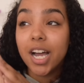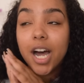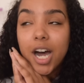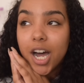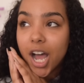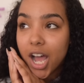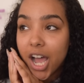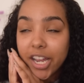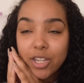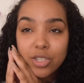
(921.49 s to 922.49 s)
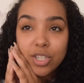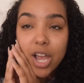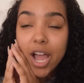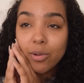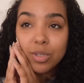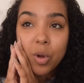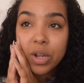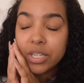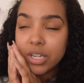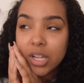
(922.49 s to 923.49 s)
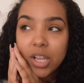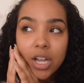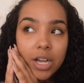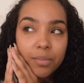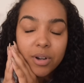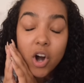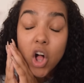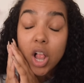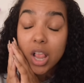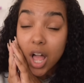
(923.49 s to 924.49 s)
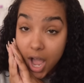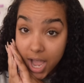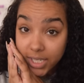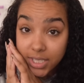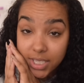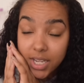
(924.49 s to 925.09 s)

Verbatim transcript: Uh, I used to, I was going to the club a lot